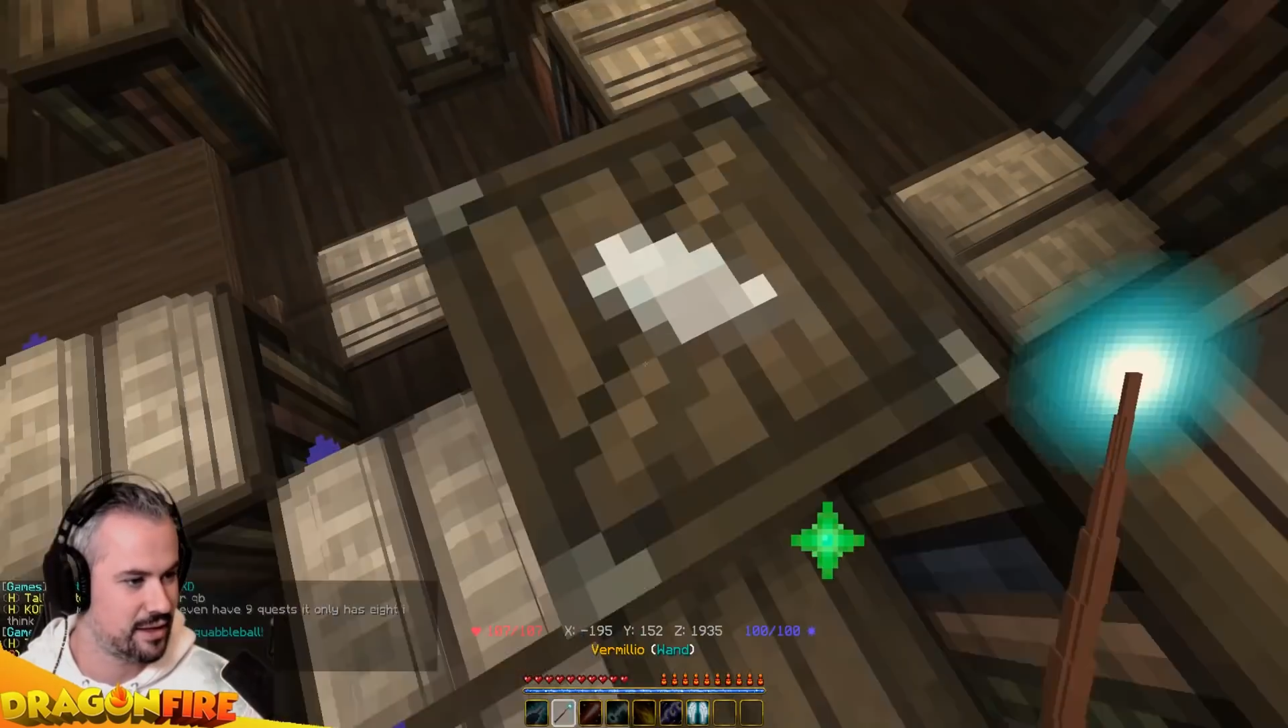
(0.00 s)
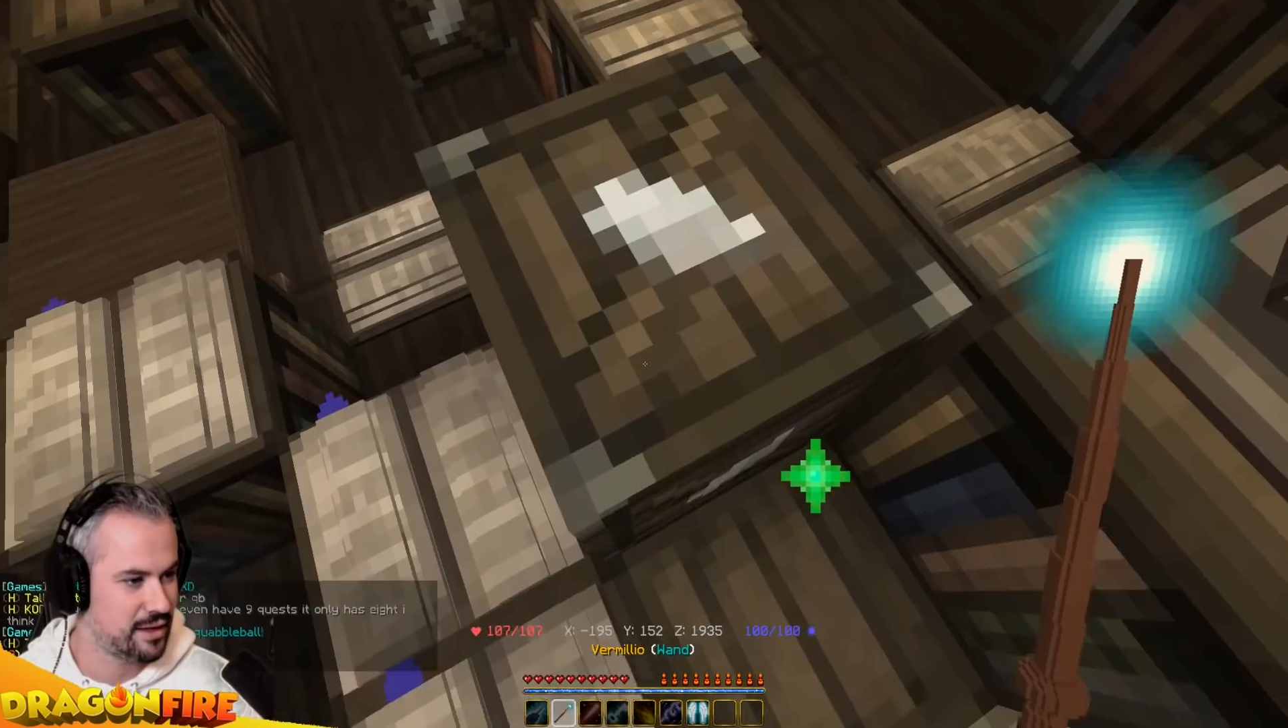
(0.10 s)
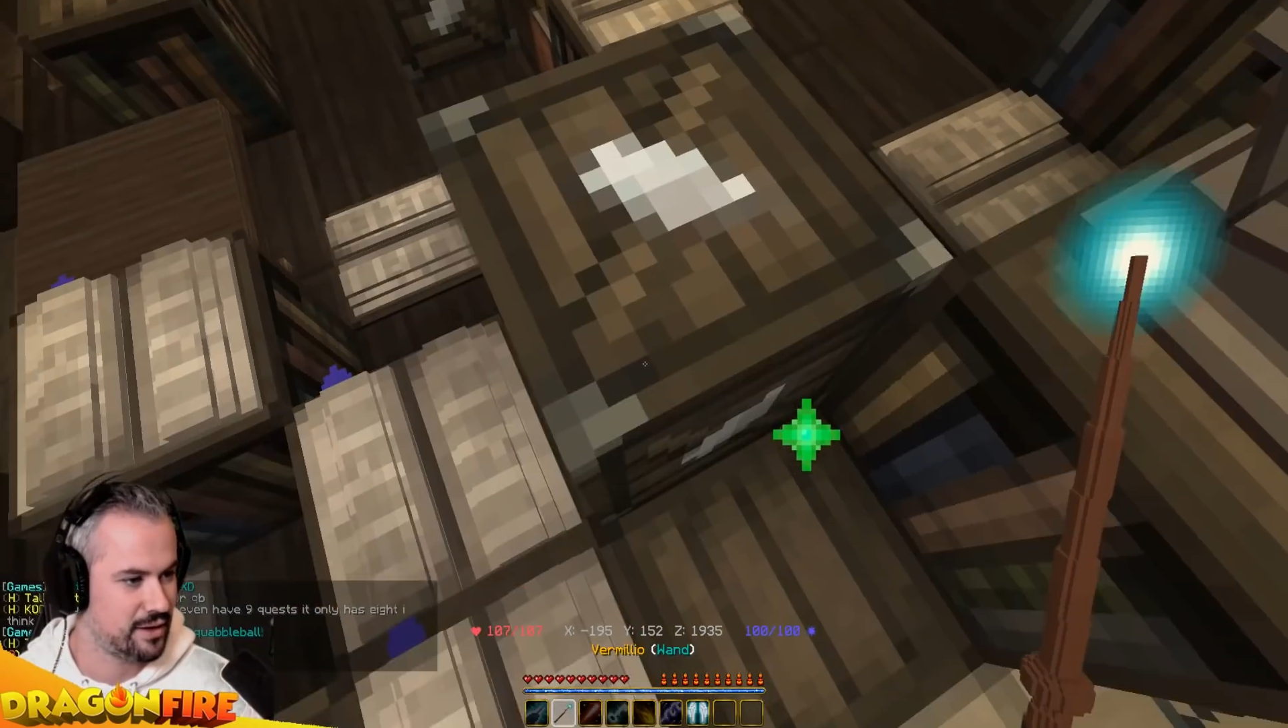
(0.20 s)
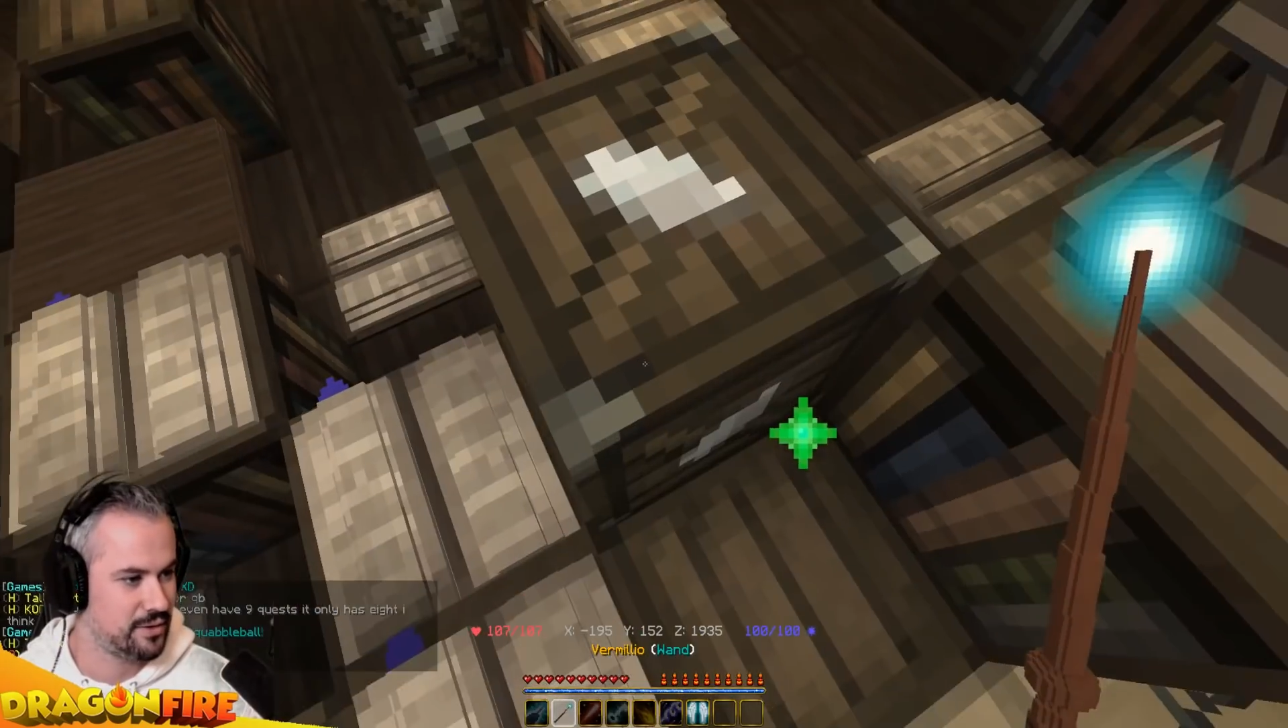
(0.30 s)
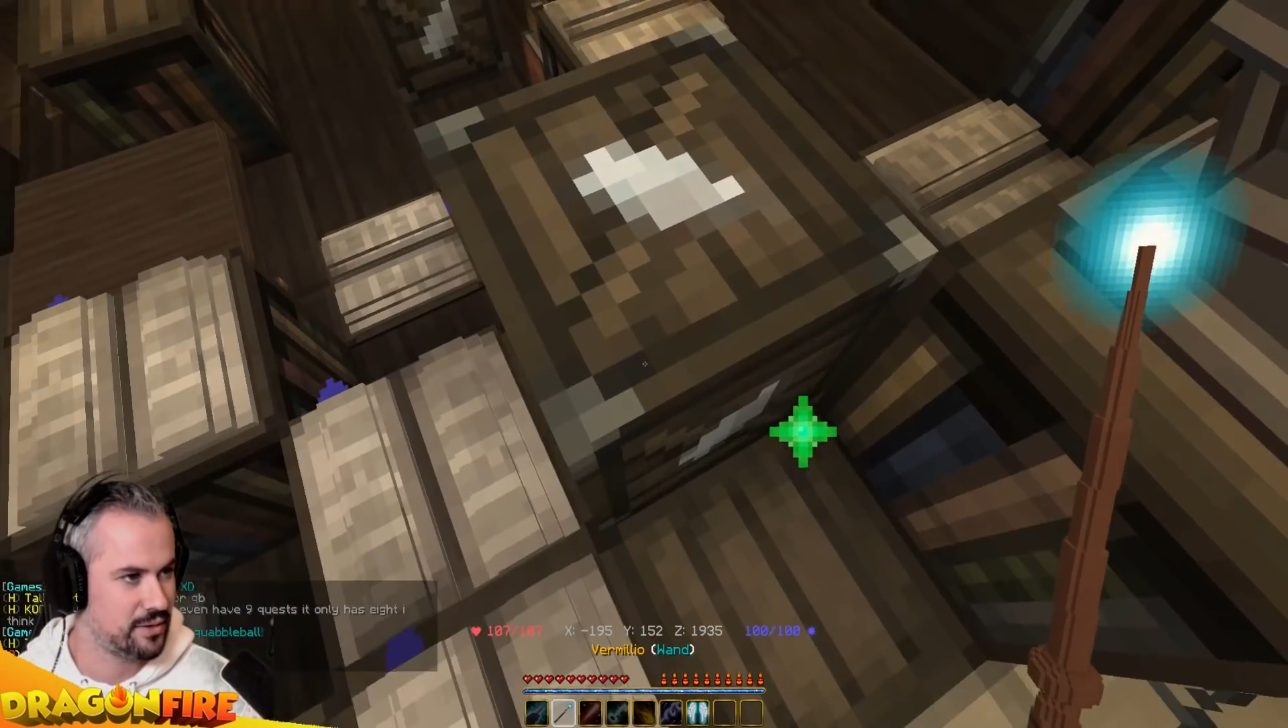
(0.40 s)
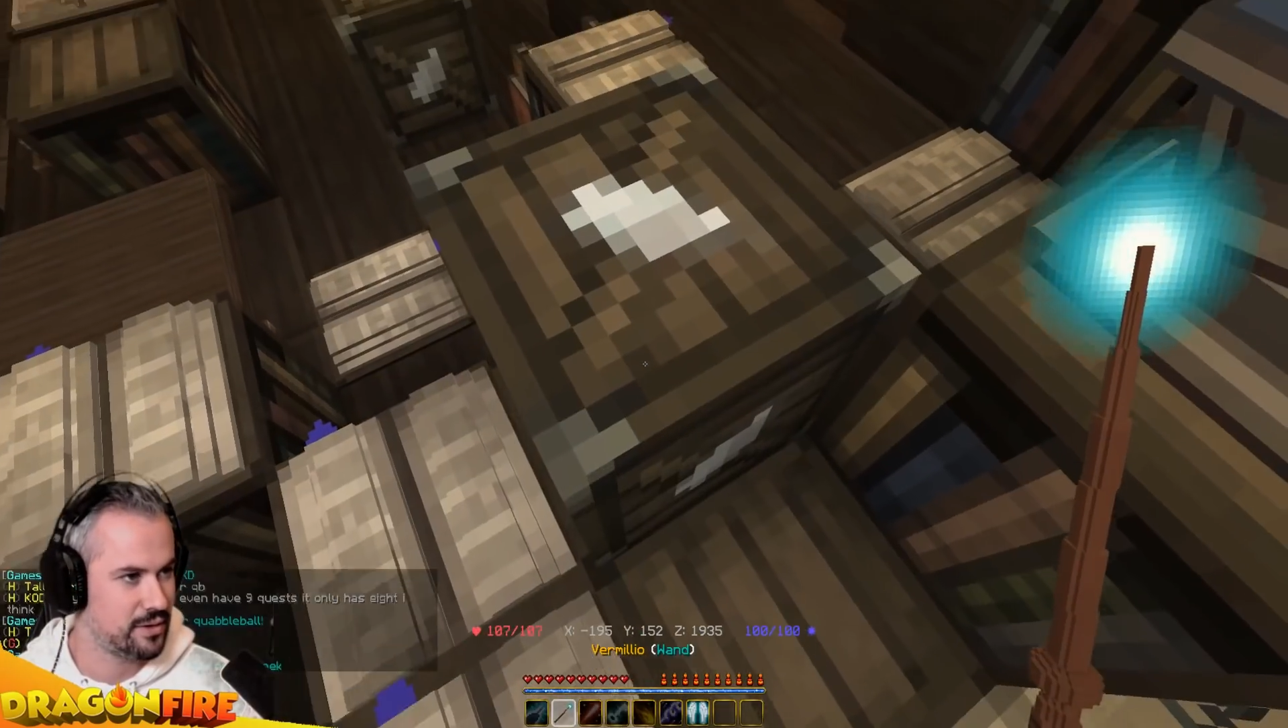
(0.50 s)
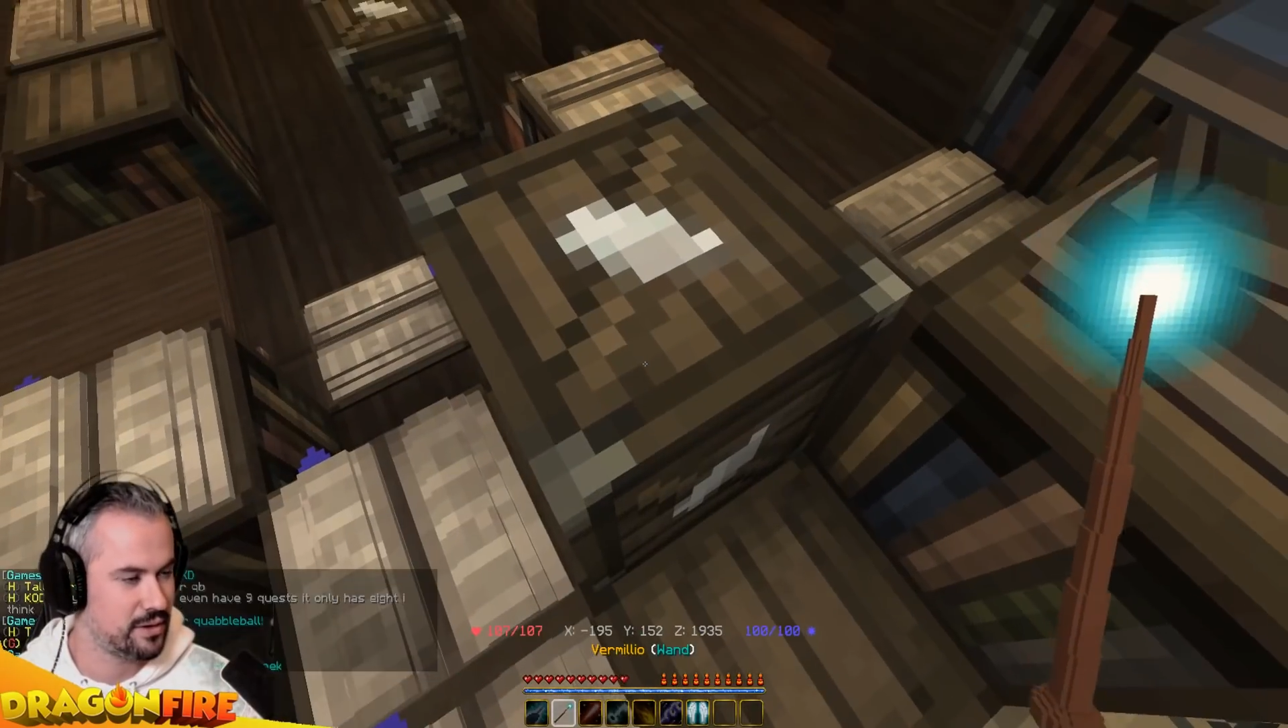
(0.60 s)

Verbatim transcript: Oh.